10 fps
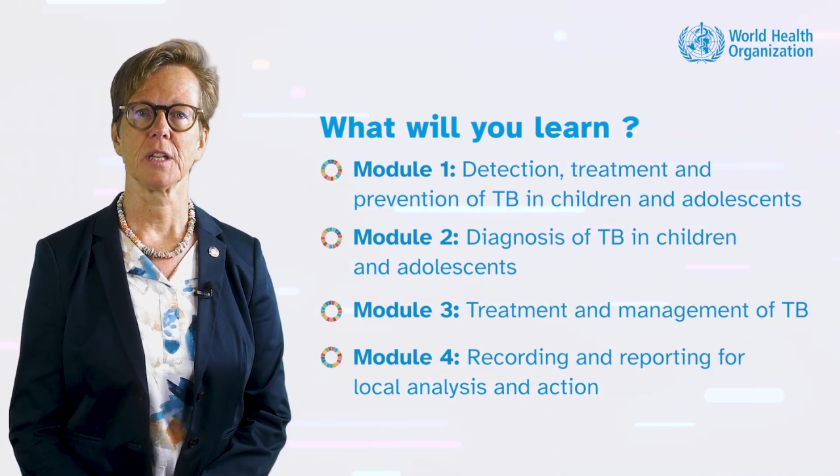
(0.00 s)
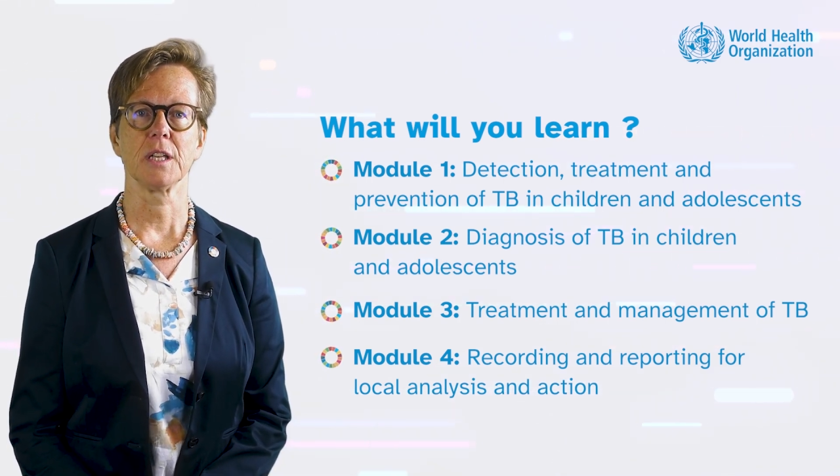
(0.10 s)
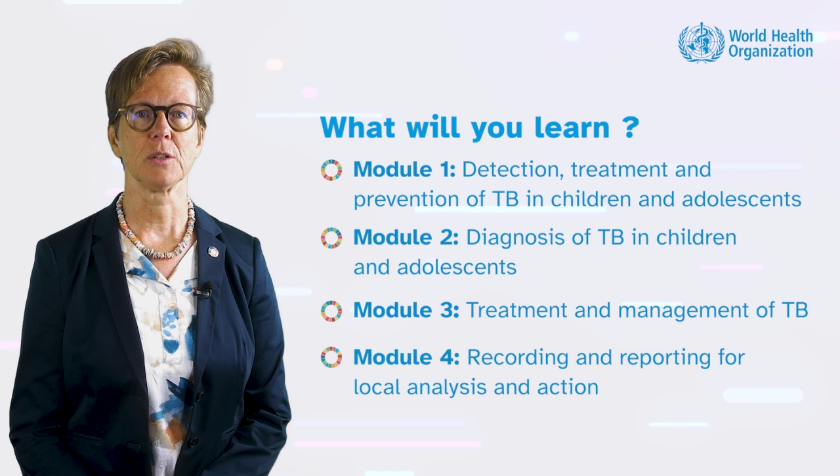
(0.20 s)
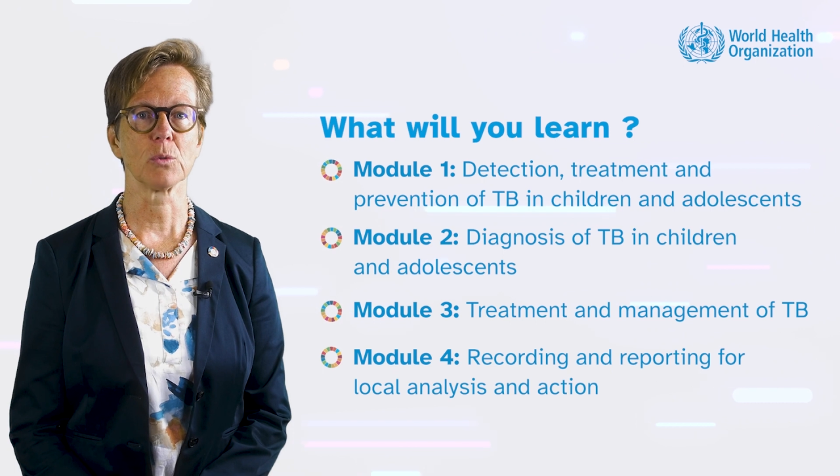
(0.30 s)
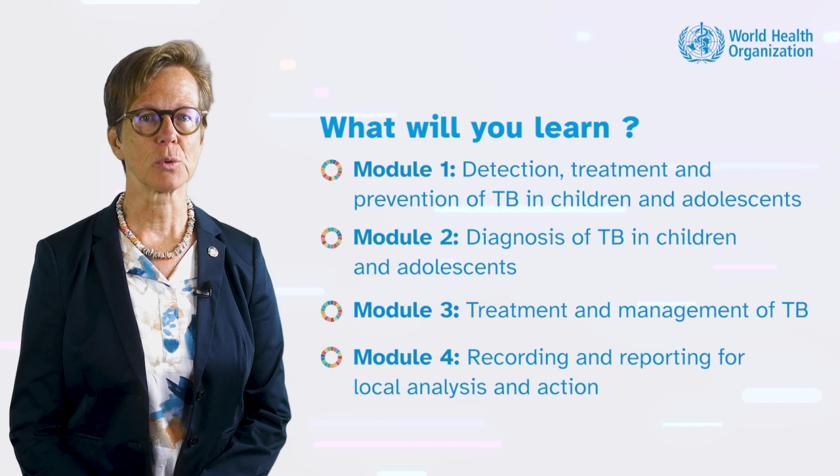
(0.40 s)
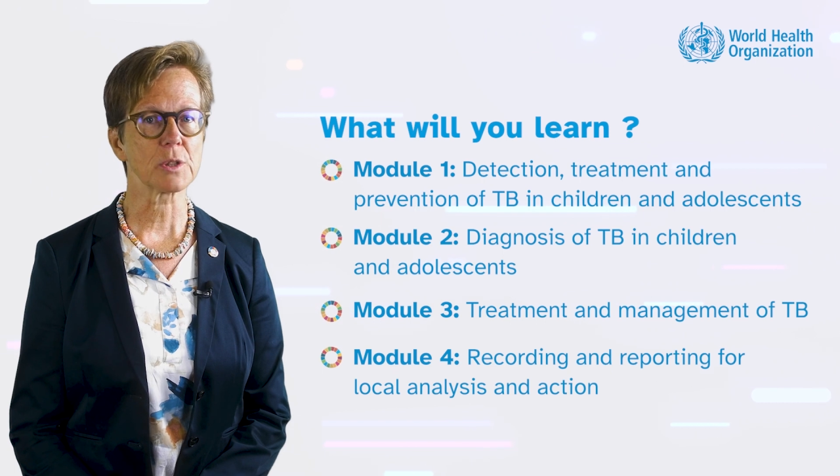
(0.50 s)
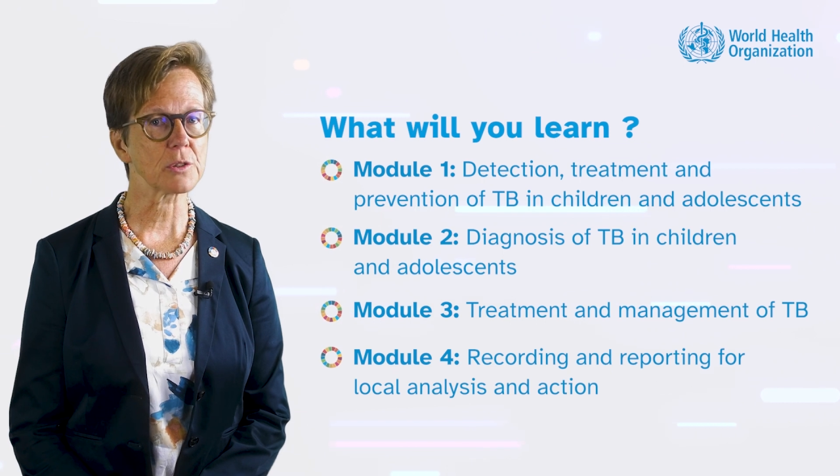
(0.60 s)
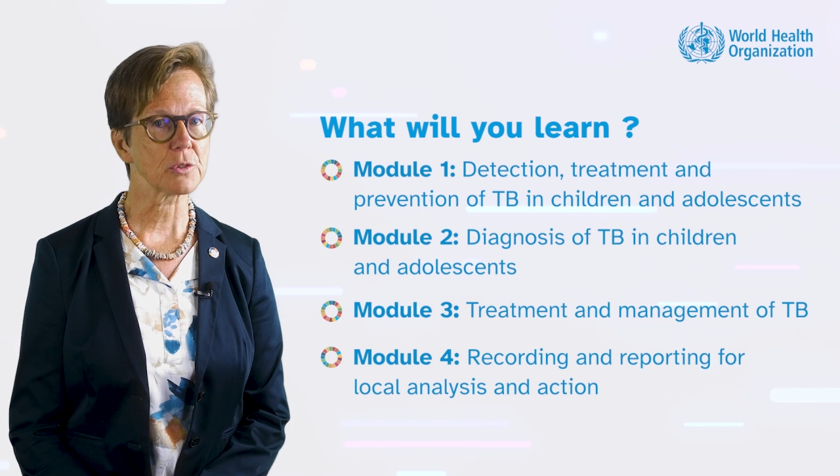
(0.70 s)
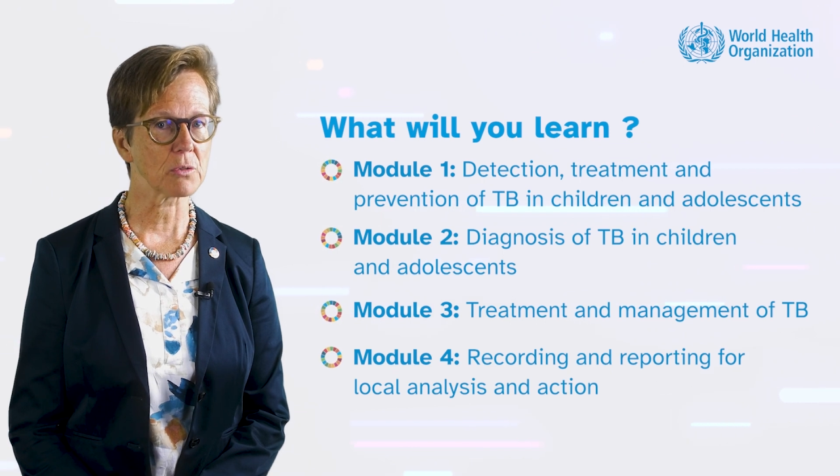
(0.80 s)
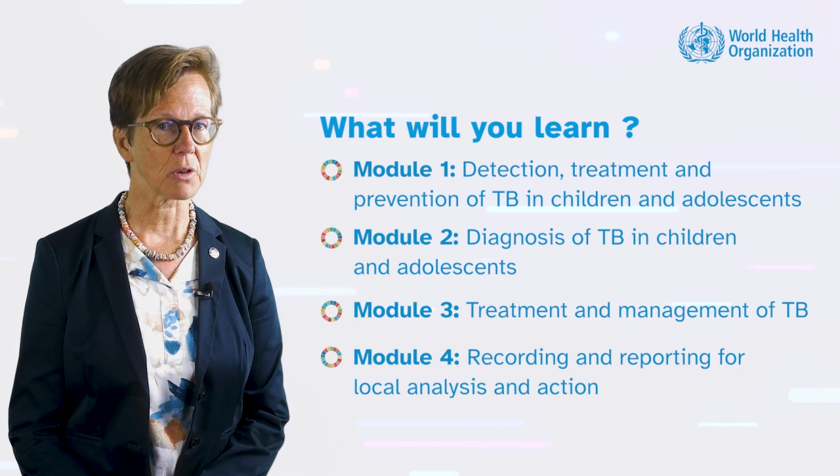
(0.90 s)
in order
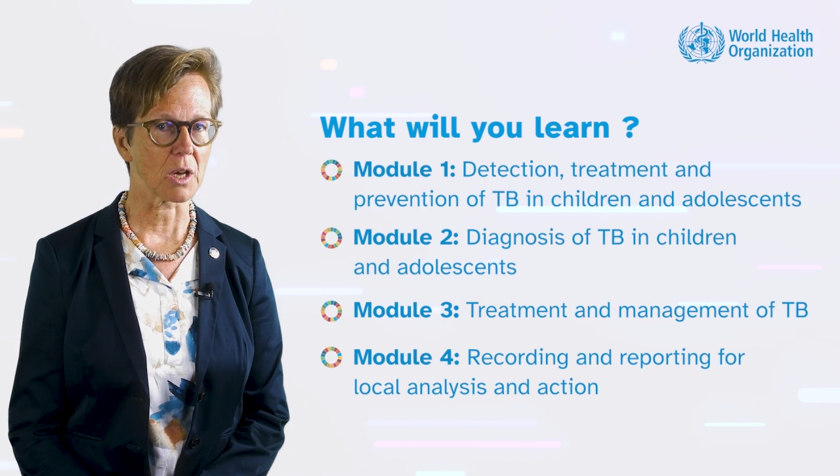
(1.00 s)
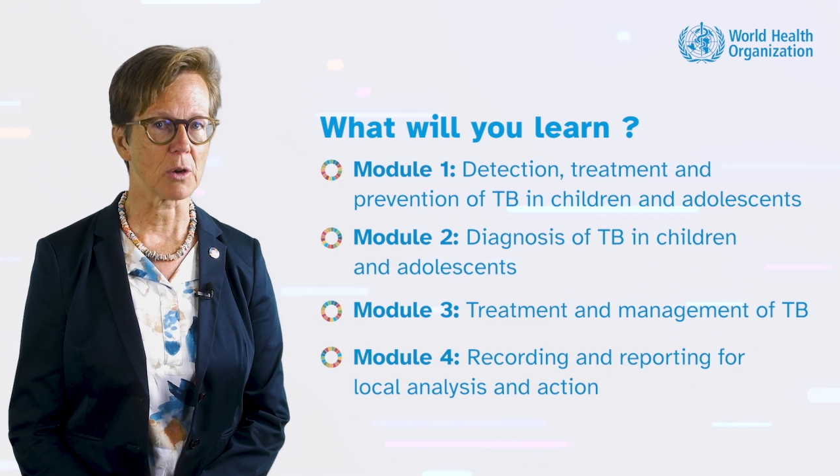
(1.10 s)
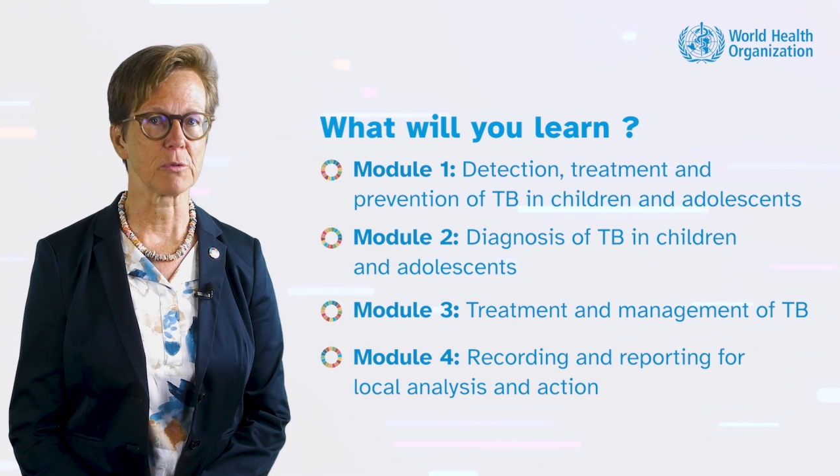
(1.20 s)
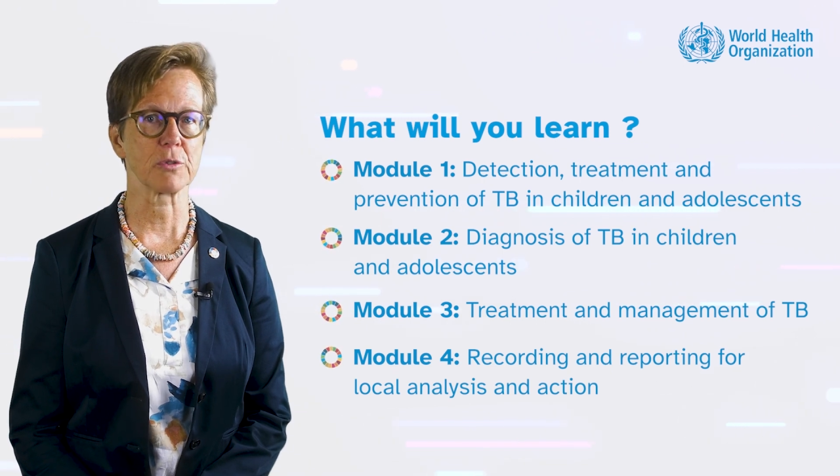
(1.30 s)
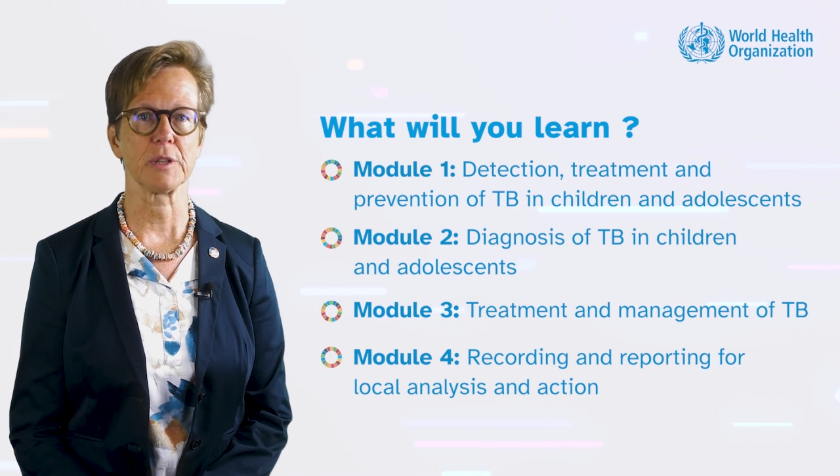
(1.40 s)
to allow for